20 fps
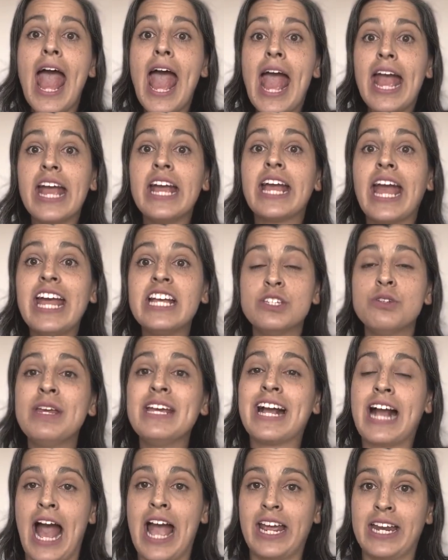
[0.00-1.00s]
In case you need
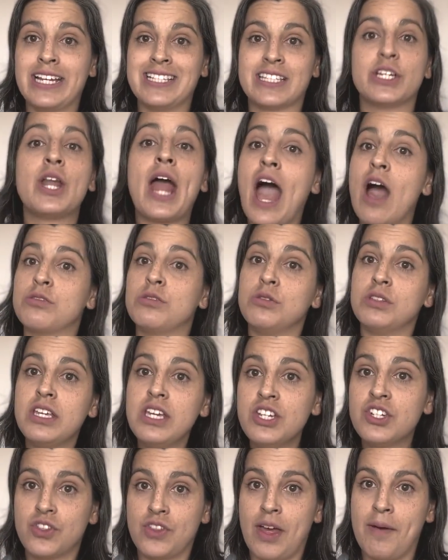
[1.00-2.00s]
guidance on how to
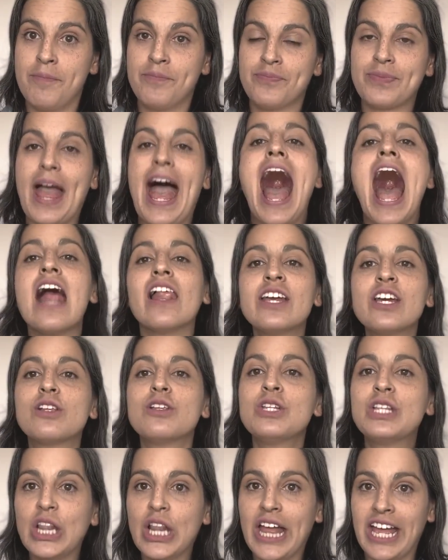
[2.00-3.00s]
teach them, I'll
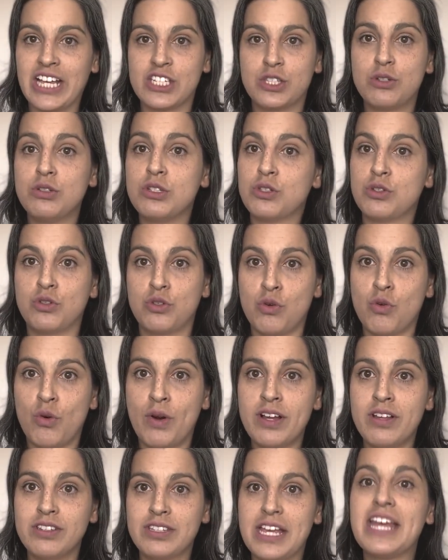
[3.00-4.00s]
include links to the
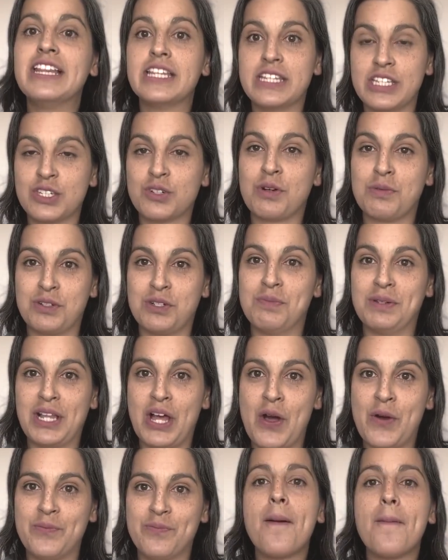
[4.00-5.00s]
tutorials in the description
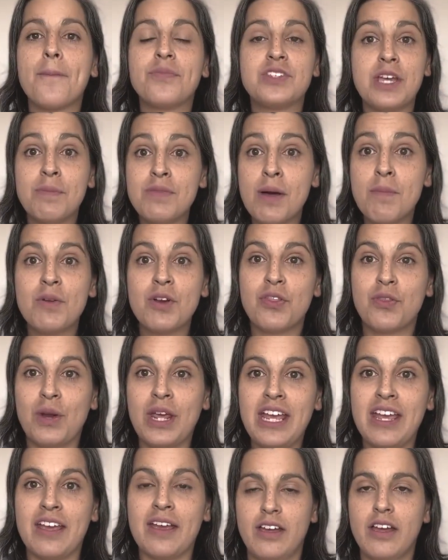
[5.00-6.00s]
below. Tip number
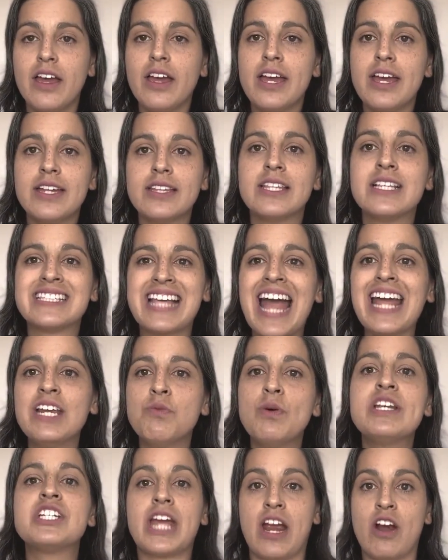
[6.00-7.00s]
3, decide
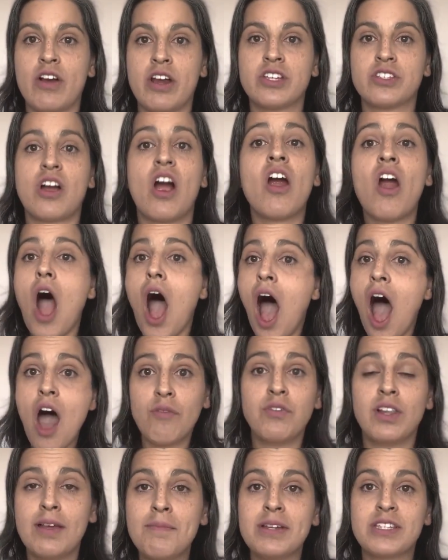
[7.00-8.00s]
which areas are
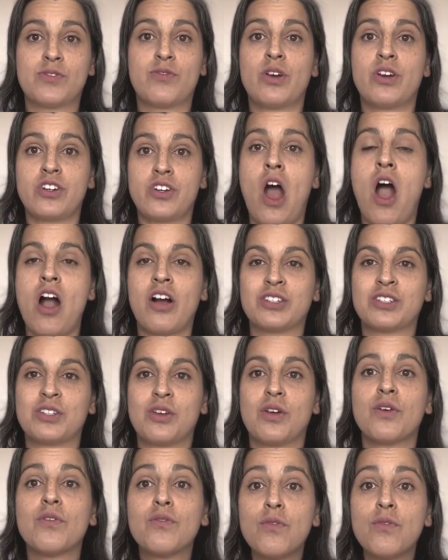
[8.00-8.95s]
off limits for your dogs.